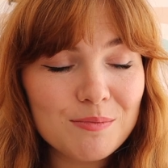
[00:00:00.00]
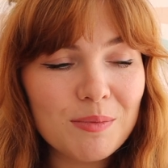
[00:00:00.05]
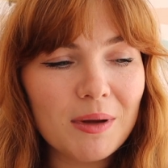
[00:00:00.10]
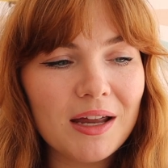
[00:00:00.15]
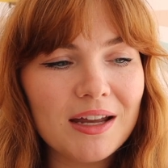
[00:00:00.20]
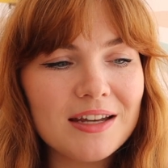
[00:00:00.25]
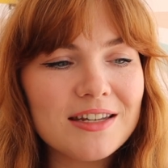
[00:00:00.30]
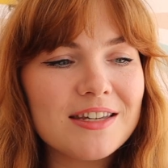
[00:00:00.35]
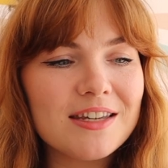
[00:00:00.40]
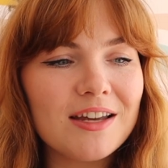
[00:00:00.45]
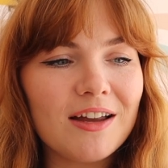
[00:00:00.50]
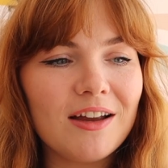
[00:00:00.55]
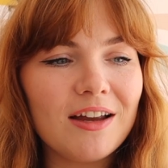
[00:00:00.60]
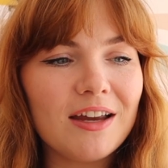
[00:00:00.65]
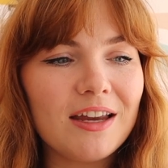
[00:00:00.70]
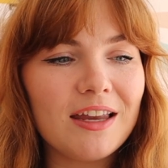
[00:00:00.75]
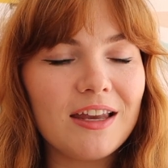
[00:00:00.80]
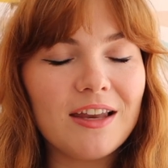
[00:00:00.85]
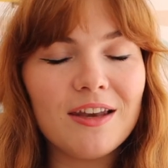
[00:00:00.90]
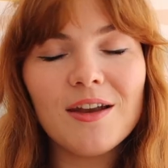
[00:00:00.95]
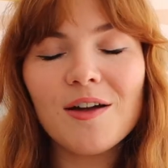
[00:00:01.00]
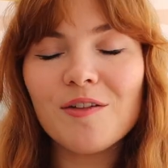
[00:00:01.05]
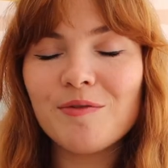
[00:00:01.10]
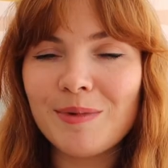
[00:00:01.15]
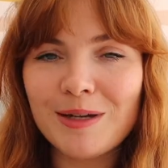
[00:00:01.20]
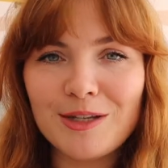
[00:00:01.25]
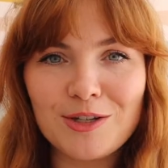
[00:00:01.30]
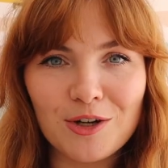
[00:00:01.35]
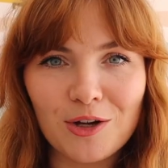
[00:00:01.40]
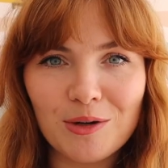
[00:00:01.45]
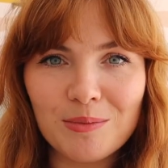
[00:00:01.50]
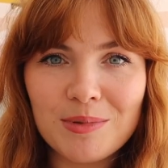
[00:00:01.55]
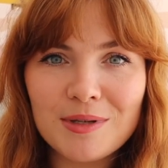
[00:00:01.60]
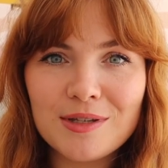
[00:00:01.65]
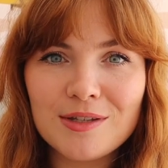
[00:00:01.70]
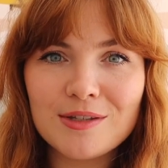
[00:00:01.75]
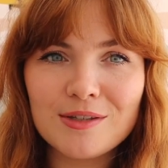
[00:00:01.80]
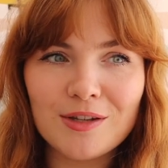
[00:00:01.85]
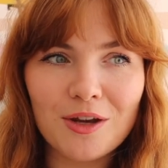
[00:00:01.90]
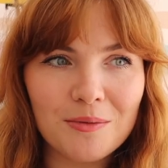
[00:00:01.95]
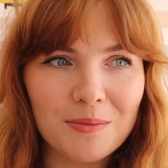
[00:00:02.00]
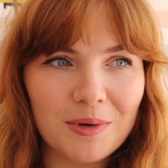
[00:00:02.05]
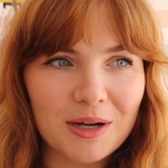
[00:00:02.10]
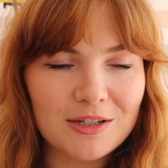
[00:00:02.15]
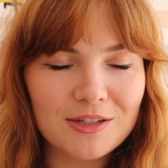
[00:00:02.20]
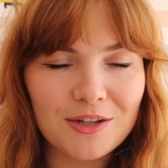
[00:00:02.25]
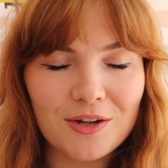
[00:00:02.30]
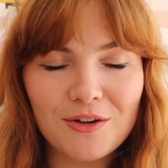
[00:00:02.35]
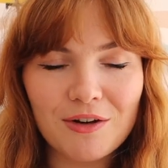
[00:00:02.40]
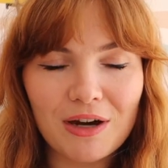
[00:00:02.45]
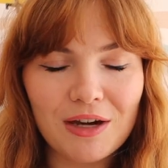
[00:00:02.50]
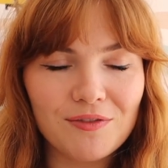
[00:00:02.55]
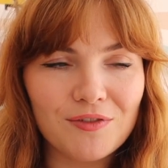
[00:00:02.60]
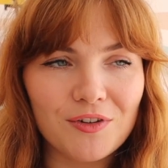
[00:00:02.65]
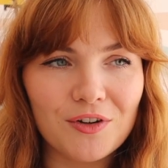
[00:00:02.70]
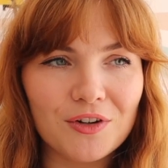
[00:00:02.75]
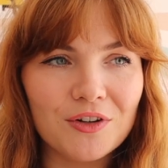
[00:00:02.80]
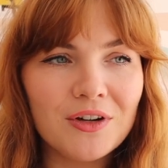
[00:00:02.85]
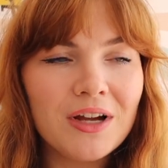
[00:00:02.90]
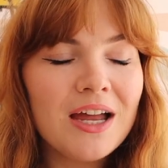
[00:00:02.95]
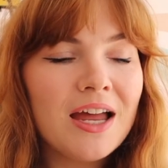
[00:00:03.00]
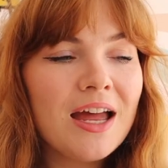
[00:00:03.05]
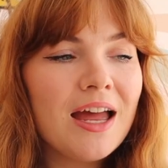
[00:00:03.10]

But I love my job so much, so grateful.